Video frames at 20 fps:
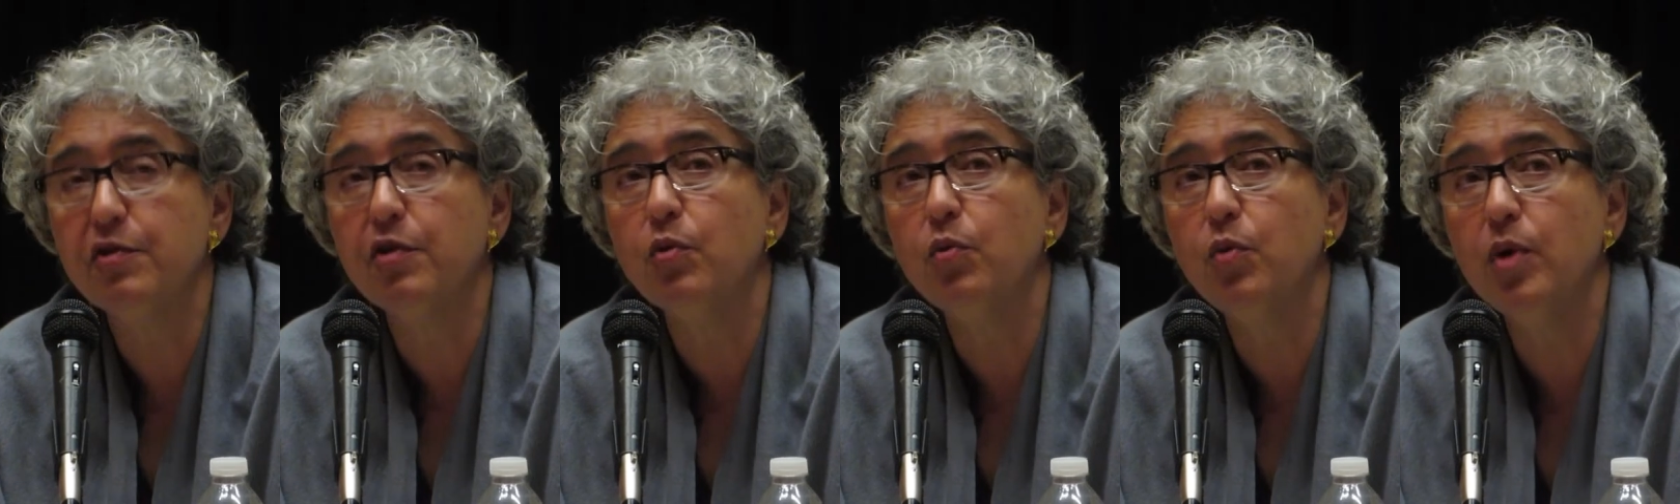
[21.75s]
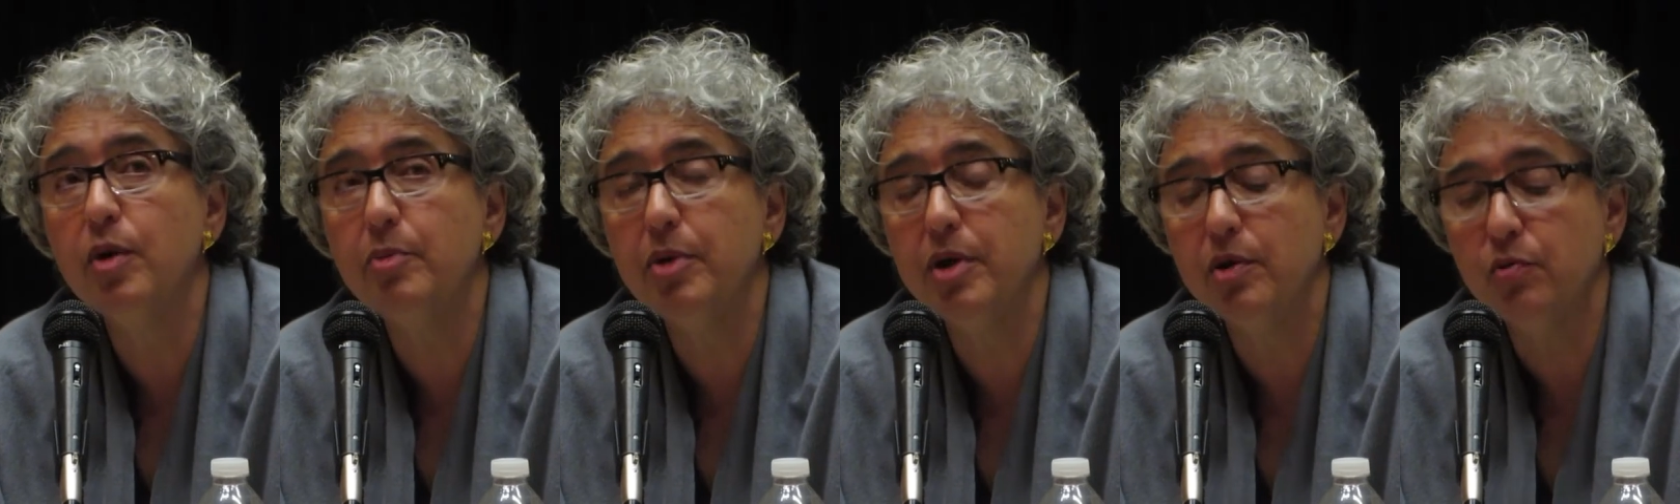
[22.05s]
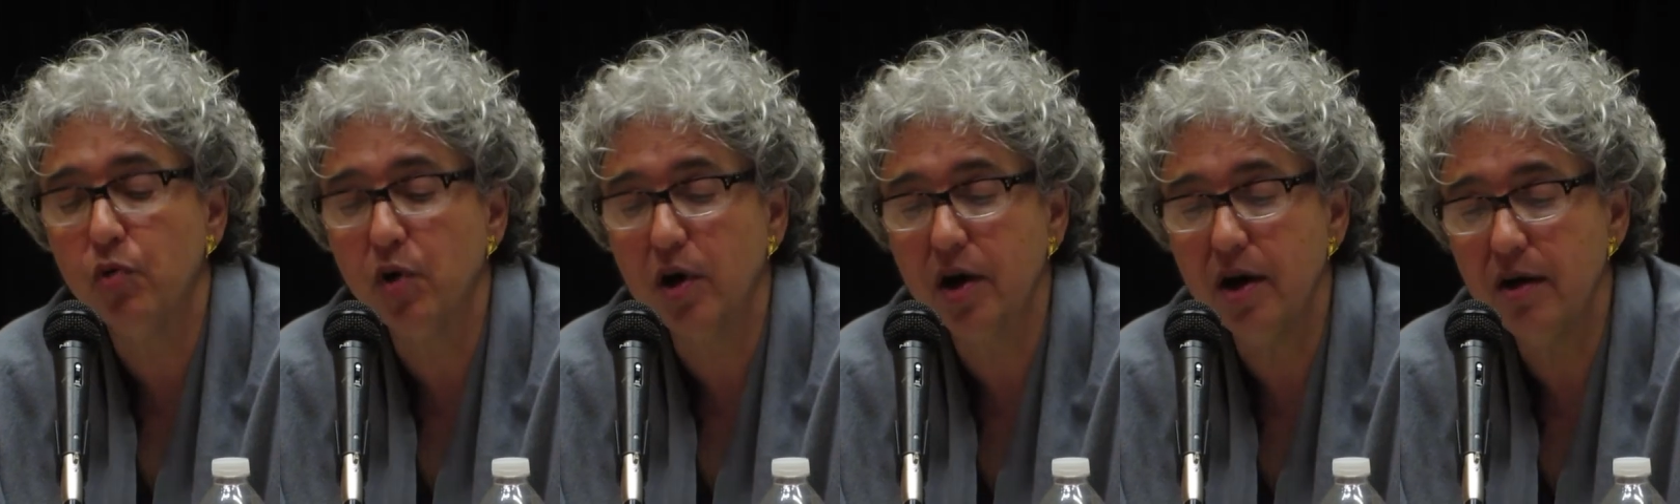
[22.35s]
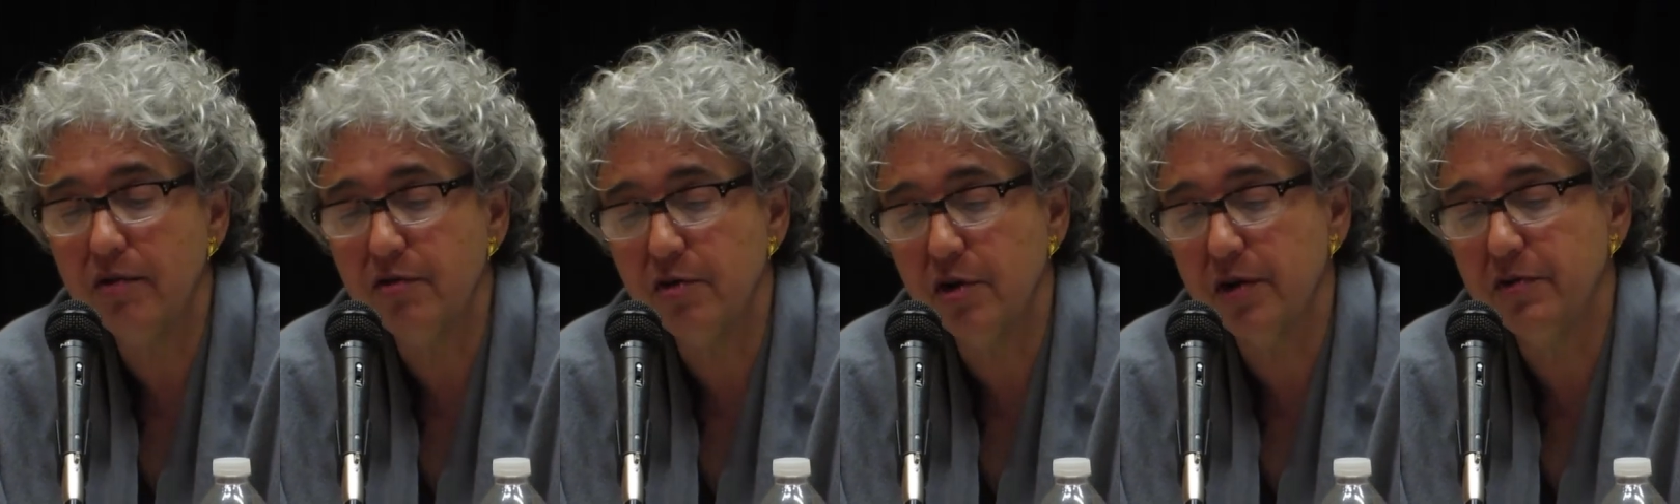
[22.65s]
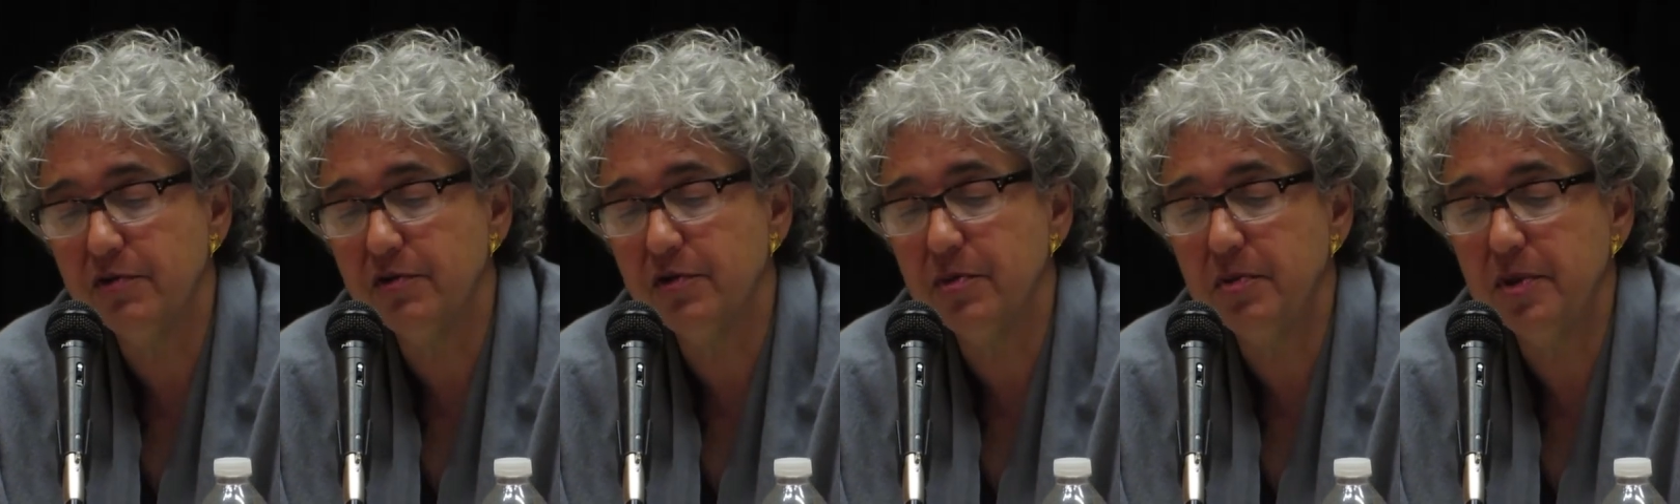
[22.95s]
for women
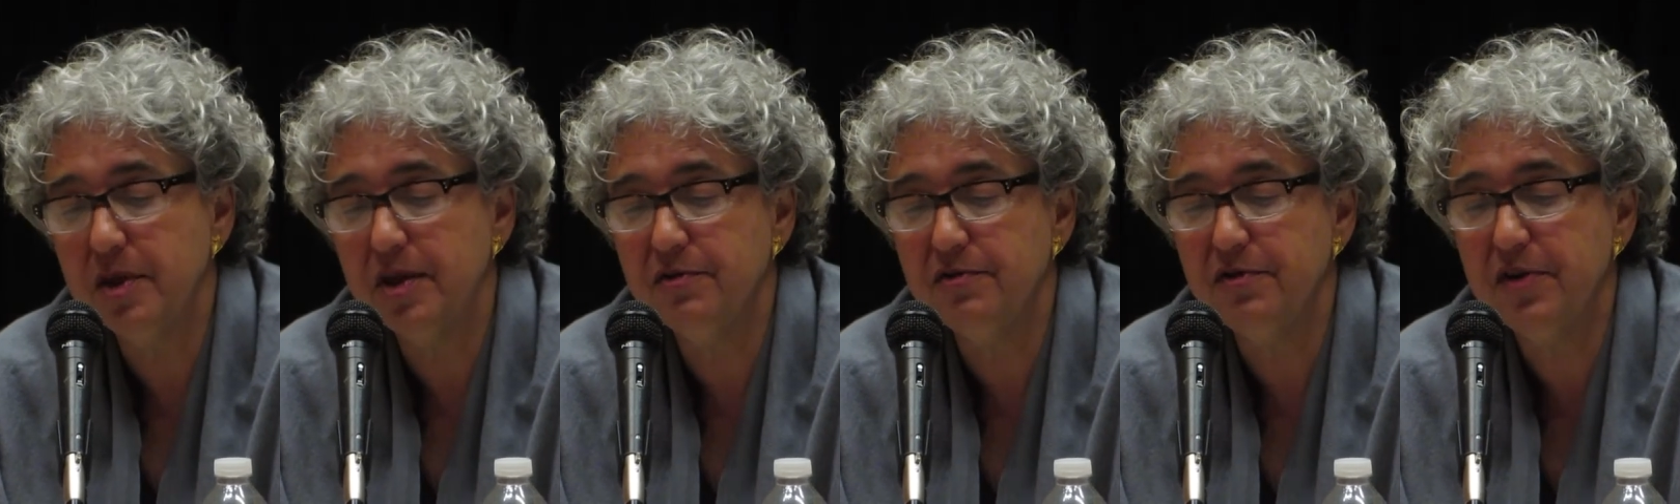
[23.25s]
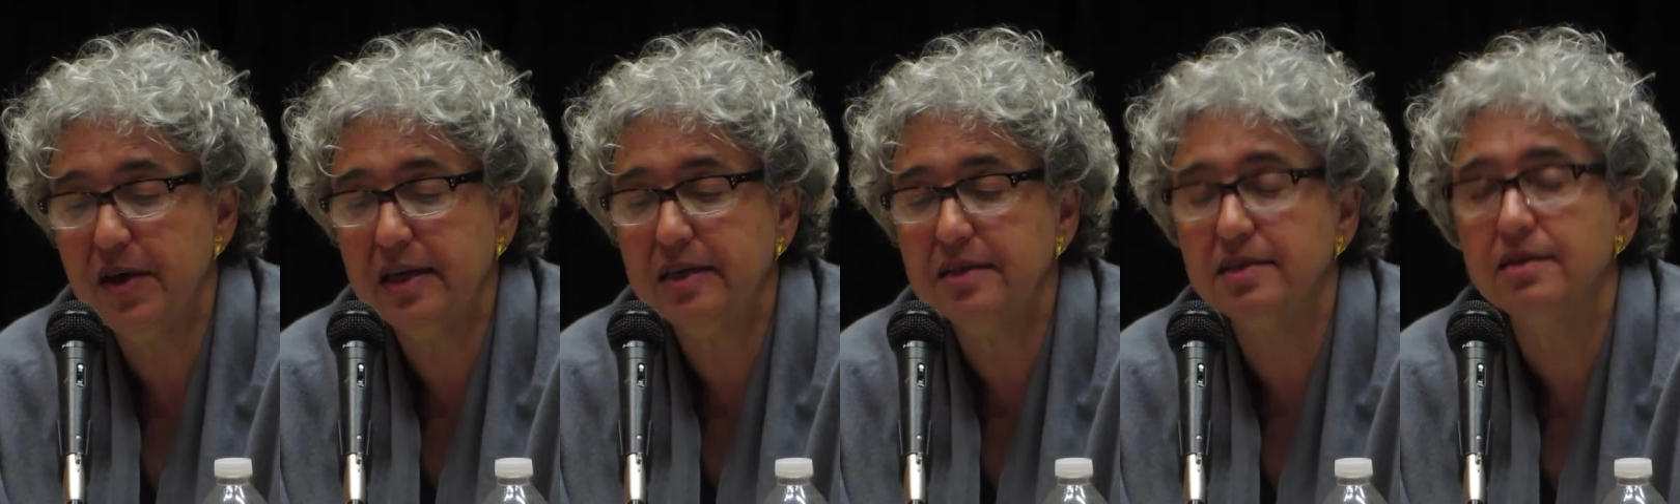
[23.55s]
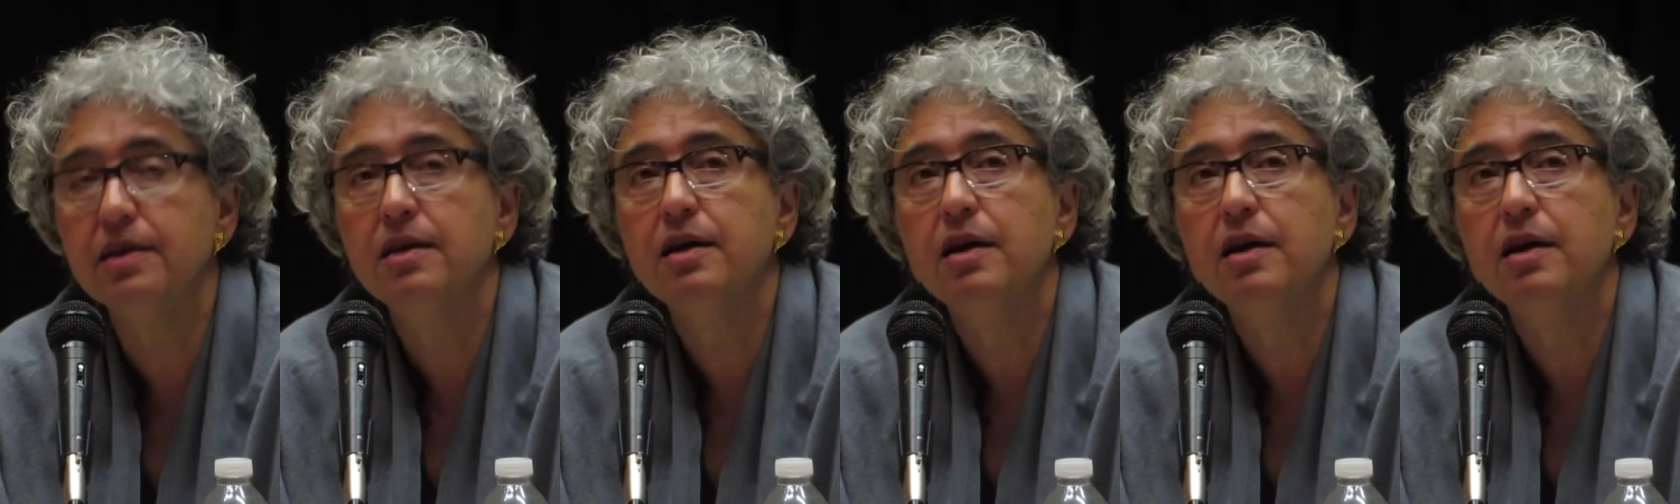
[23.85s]
recovering from the effects